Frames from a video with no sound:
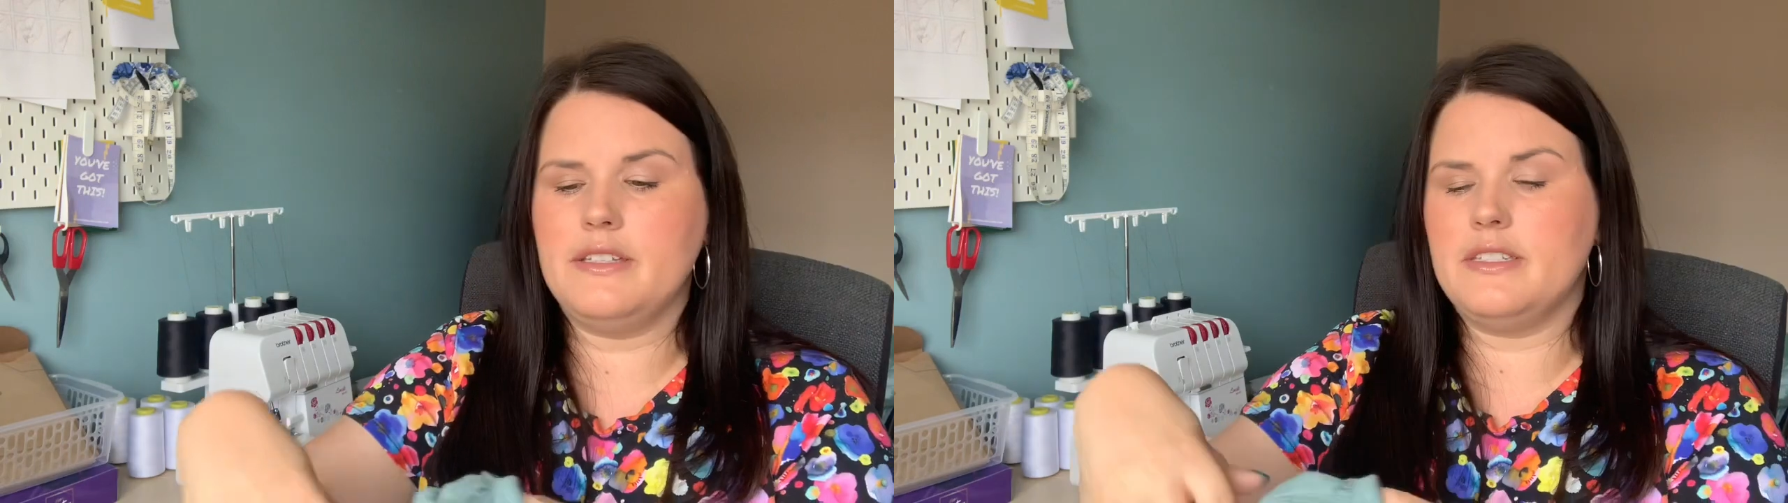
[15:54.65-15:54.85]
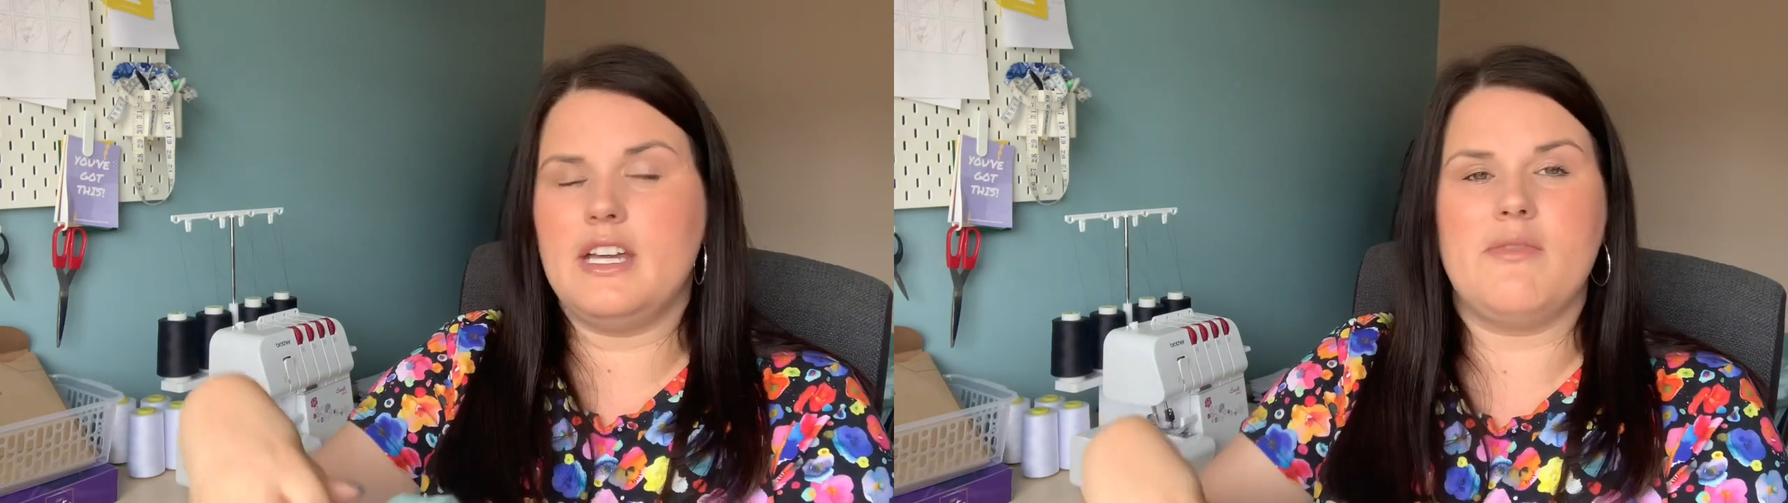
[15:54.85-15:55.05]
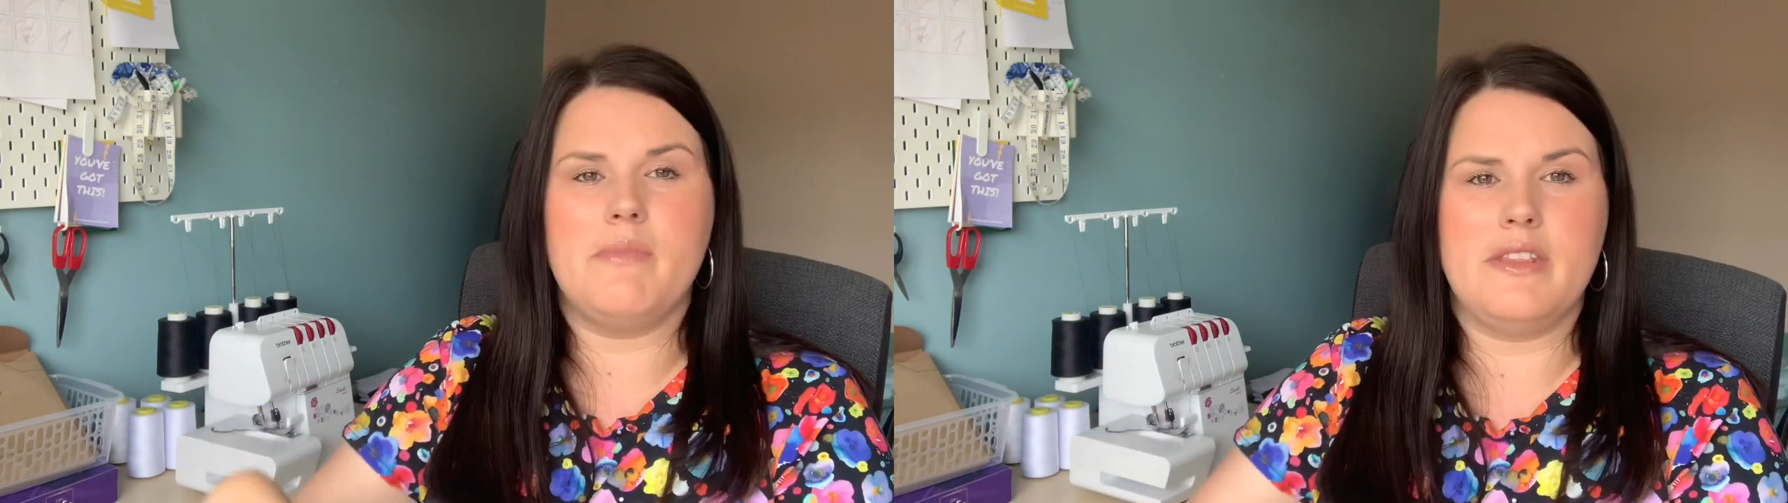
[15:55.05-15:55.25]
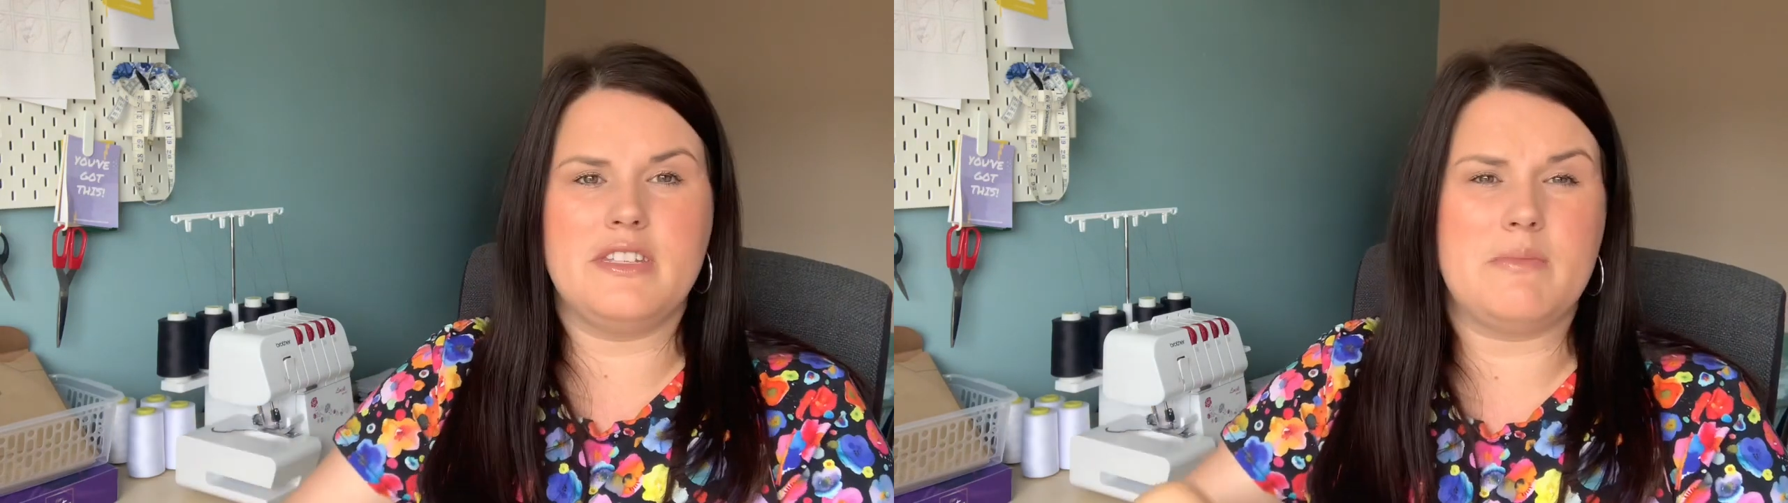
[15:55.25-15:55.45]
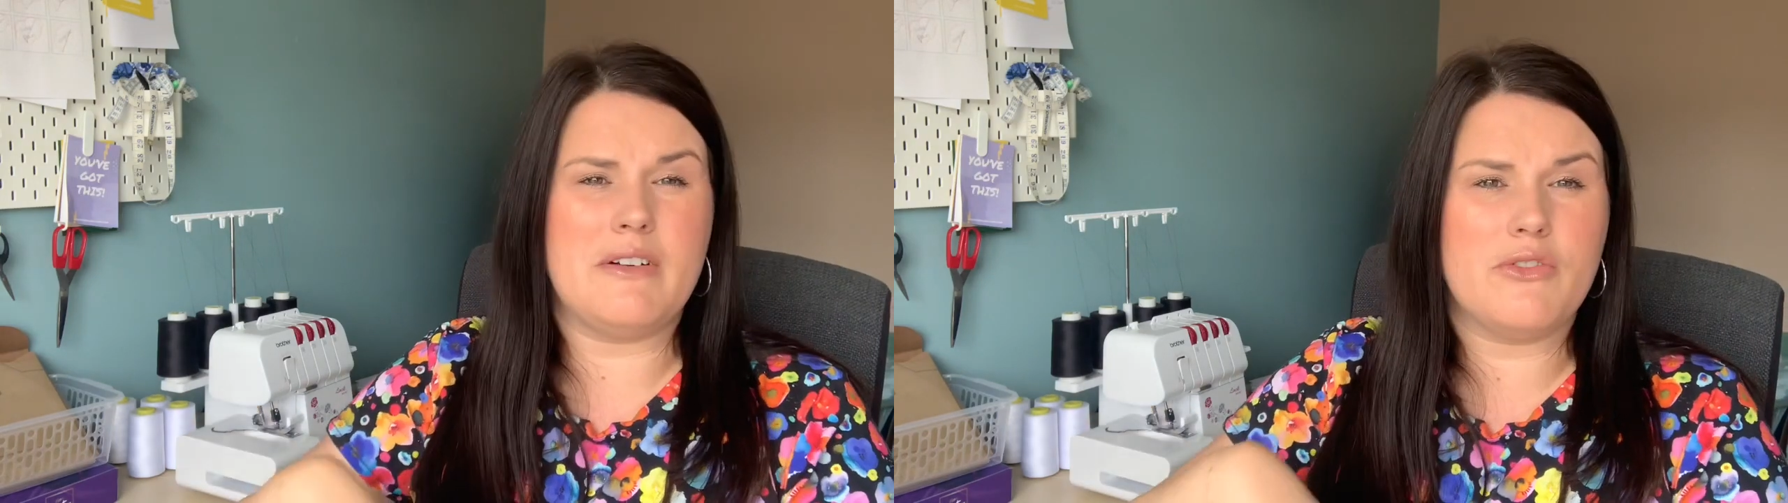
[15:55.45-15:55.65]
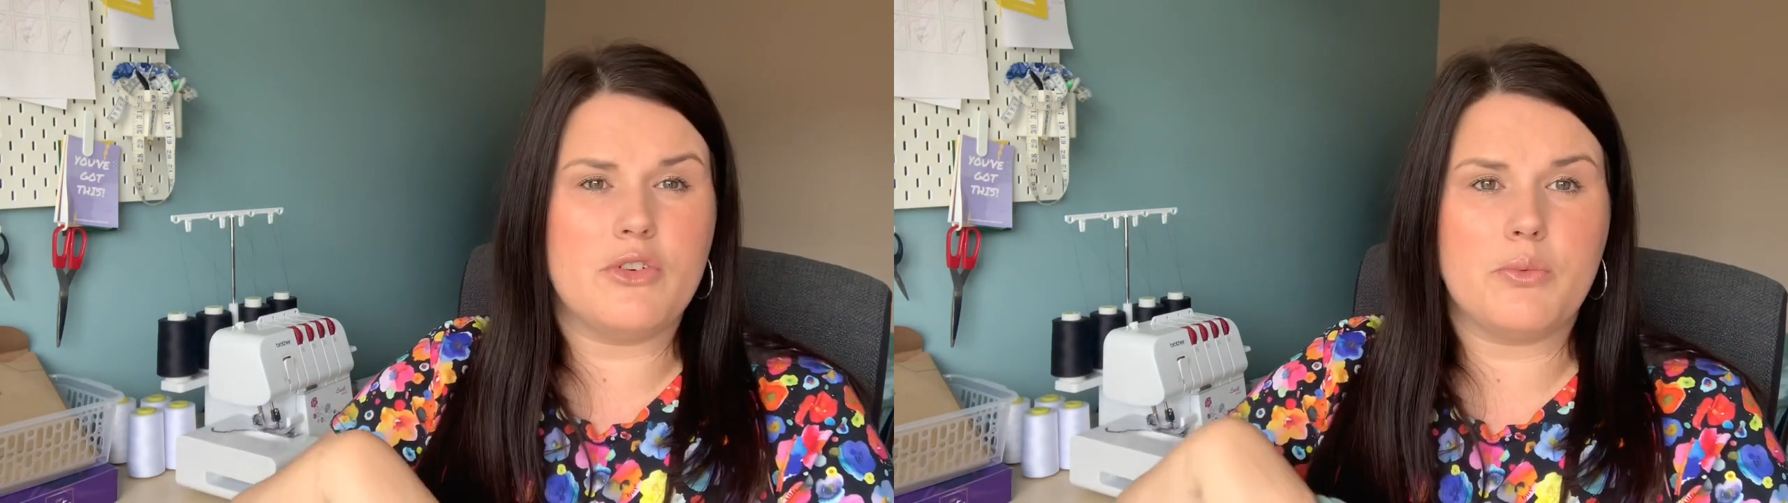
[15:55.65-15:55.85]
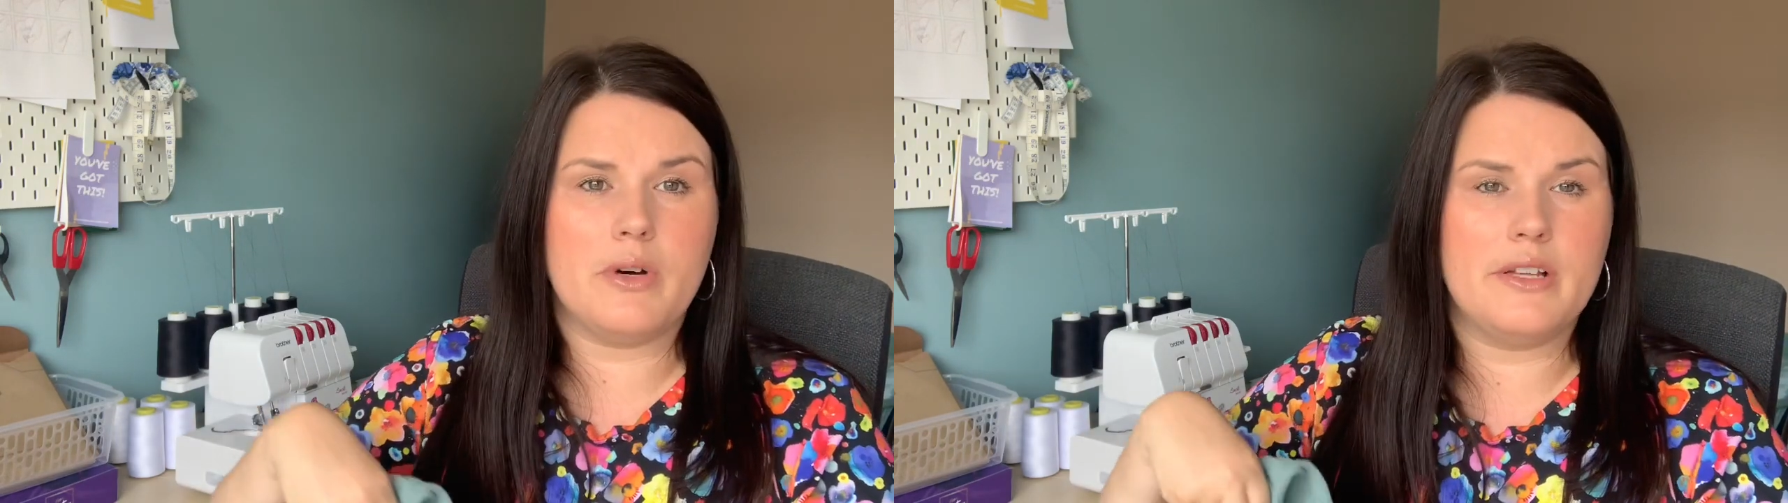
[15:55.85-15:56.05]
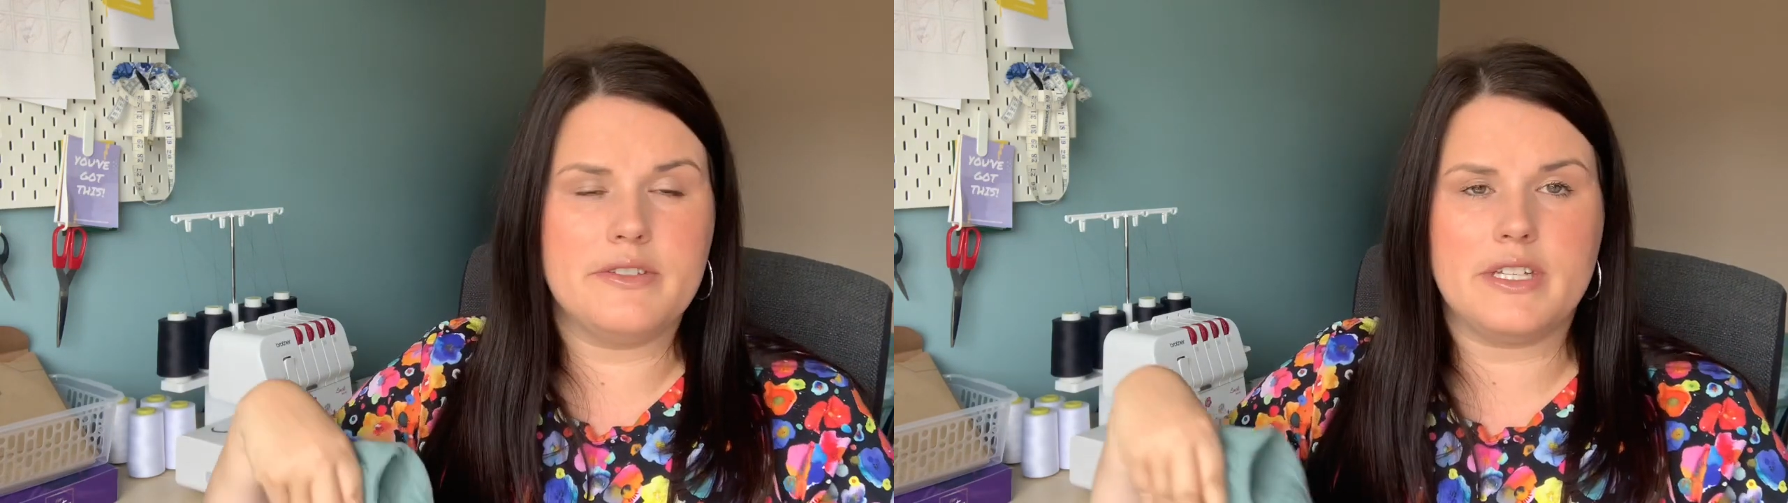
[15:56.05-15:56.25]
As I say, this is my 4th
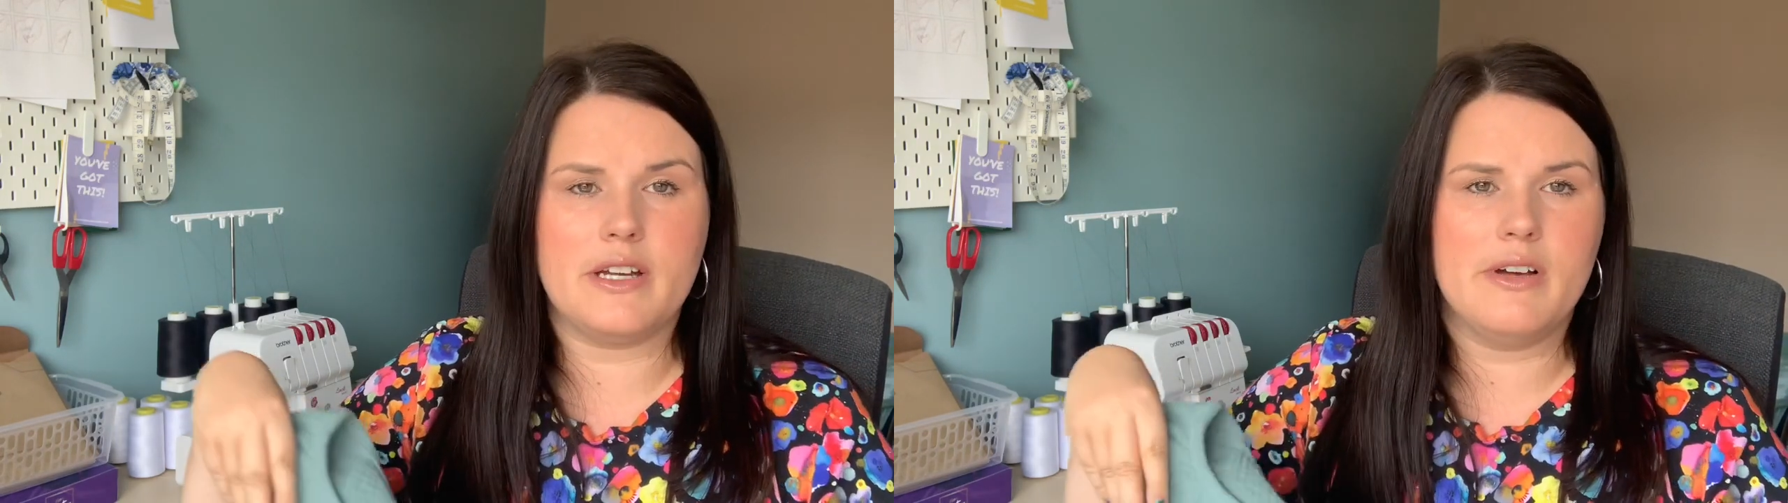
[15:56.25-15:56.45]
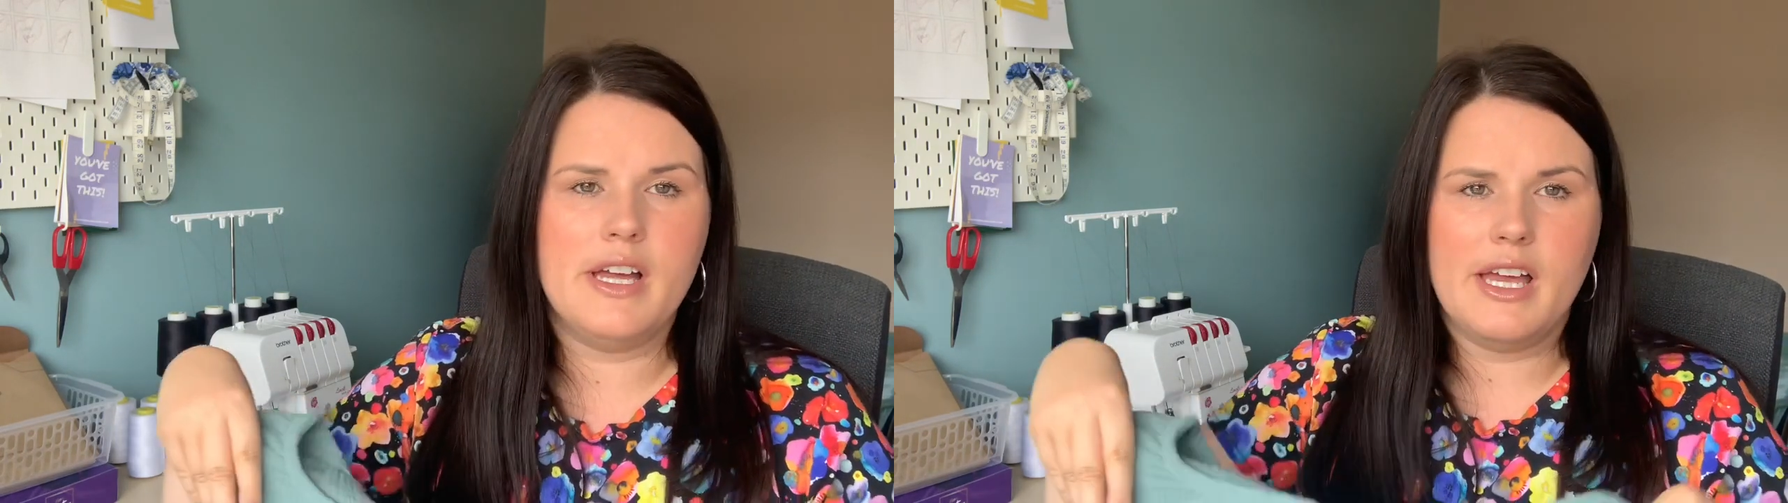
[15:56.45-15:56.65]
one, so